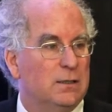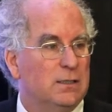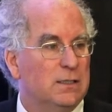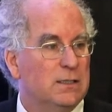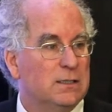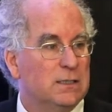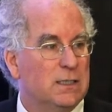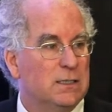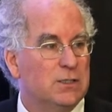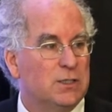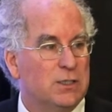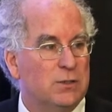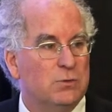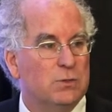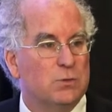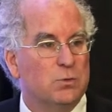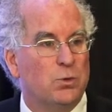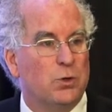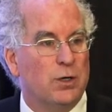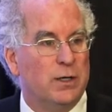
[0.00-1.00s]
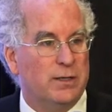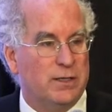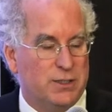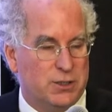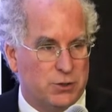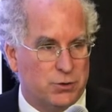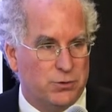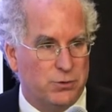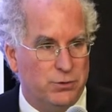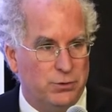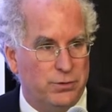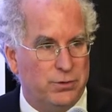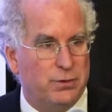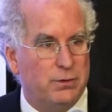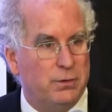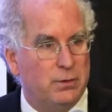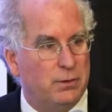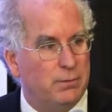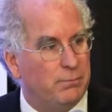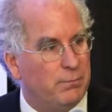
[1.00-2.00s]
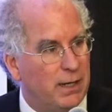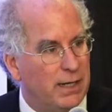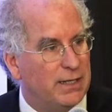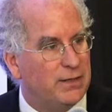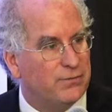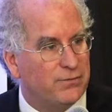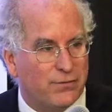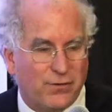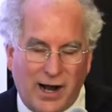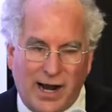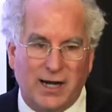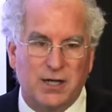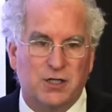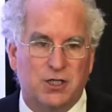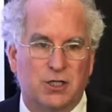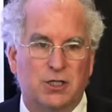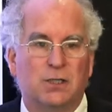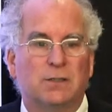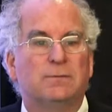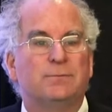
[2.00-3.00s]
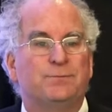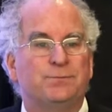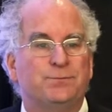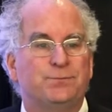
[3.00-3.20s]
She said she was worried that truth might fracture.